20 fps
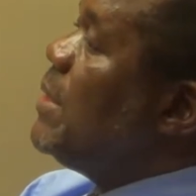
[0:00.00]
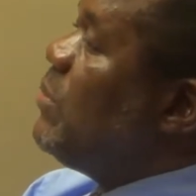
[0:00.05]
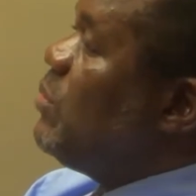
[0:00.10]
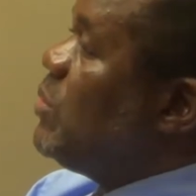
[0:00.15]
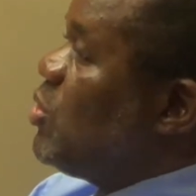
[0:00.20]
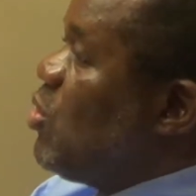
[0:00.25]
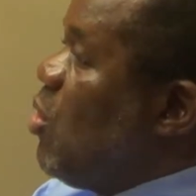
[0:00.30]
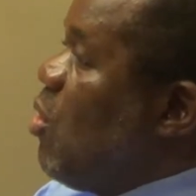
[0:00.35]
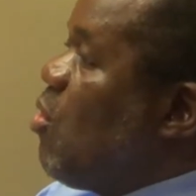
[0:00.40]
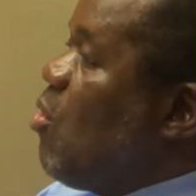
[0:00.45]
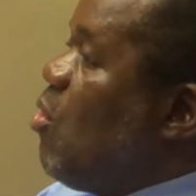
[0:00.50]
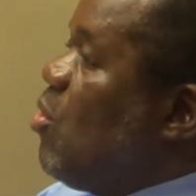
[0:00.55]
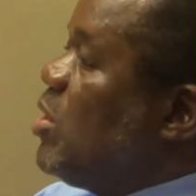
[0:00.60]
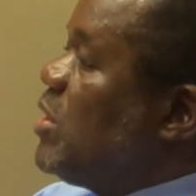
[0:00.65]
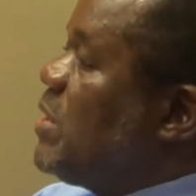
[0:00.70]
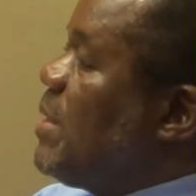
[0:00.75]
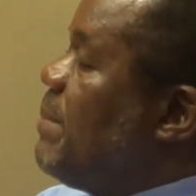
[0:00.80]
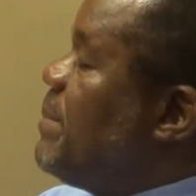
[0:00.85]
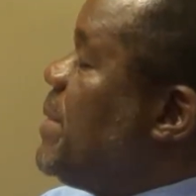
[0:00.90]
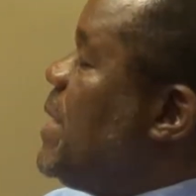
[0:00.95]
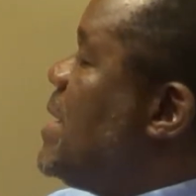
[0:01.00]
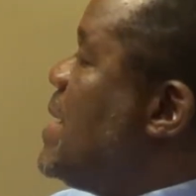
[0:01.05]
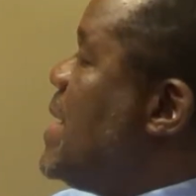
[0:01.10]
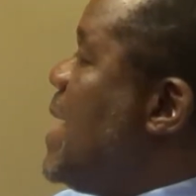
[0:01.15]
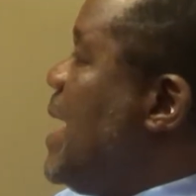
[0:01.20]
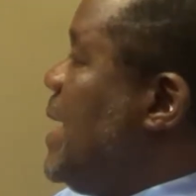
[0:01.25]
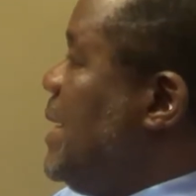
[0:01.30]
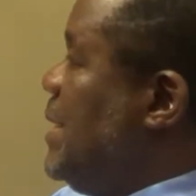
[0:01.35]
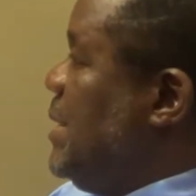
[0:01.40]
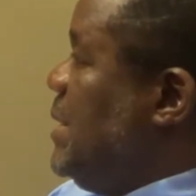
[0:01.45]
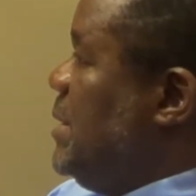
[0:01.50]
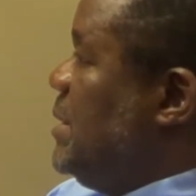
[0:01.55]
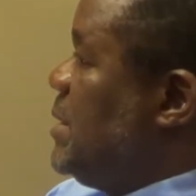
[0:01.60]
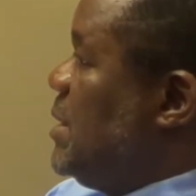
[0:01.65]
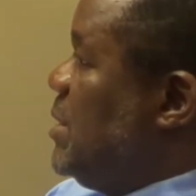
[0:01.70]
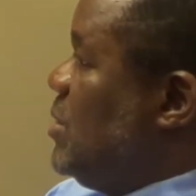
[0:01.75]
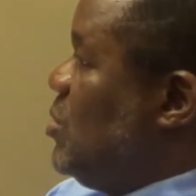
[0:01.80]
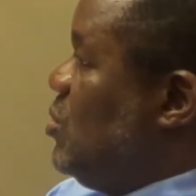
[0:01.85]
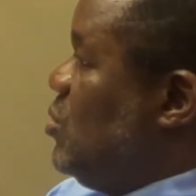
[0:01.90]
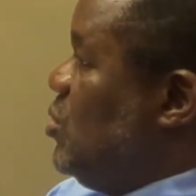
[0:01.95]
so-called Chapter 9
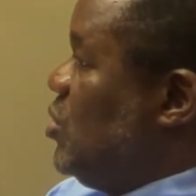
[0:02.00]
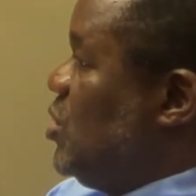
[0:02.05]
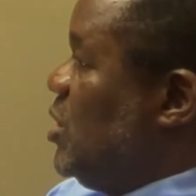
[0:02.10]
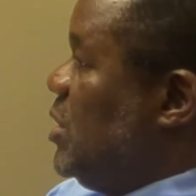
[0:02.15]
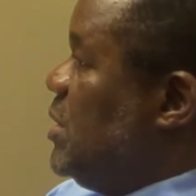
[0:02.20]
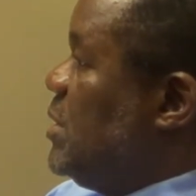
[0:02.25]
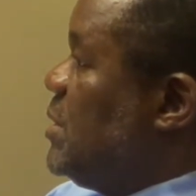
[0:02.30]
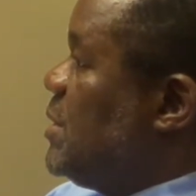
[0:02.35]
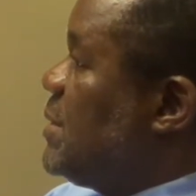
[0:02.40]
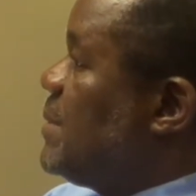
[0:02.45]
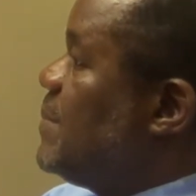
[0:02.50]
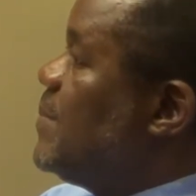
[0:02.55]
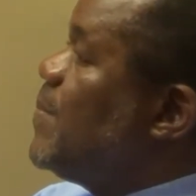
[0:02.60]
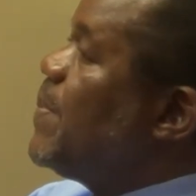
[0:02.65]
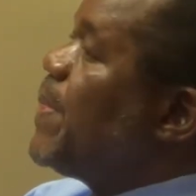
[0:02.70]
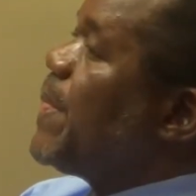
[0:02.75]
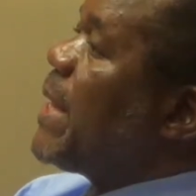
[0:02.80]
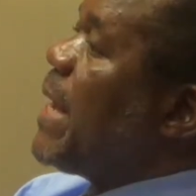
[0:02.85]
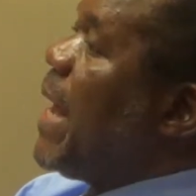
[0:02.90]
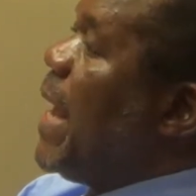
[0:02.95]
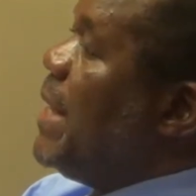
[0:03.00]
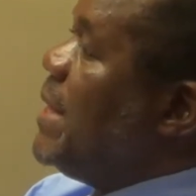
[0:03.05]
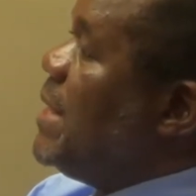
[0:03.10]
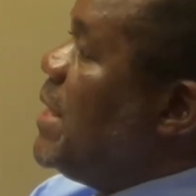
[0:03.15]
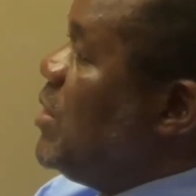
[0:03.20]
institutions. And the